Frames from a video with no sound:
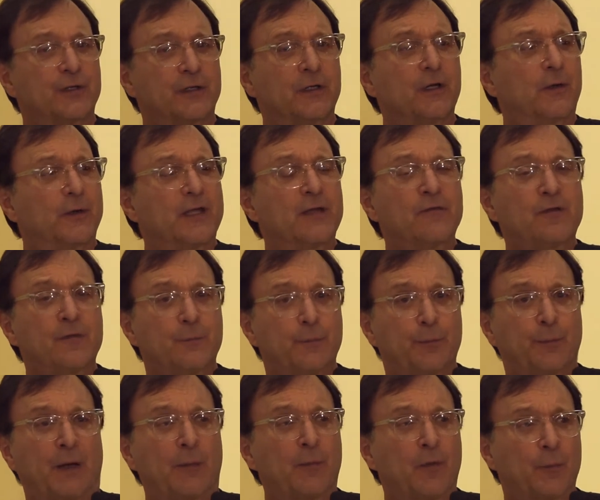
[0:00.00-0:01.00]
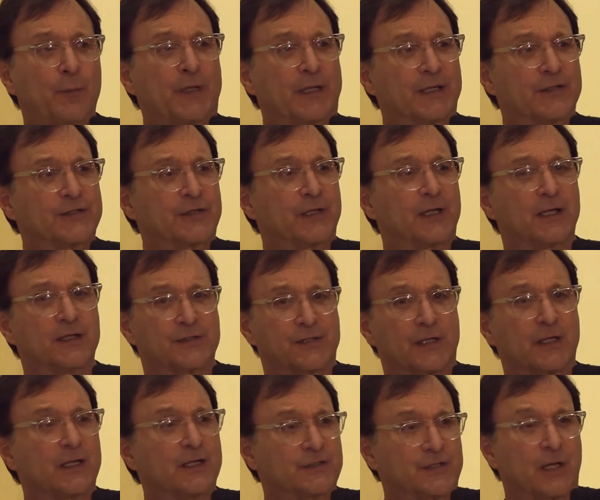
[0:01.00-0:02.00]
You know, even Bumblebee is a, is
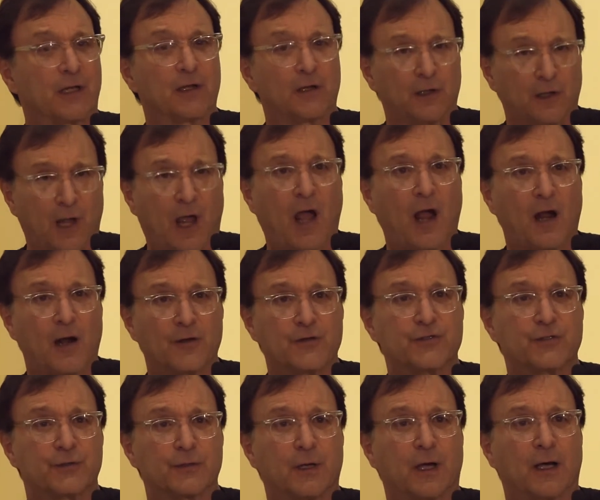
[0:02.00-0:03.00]
a, is a large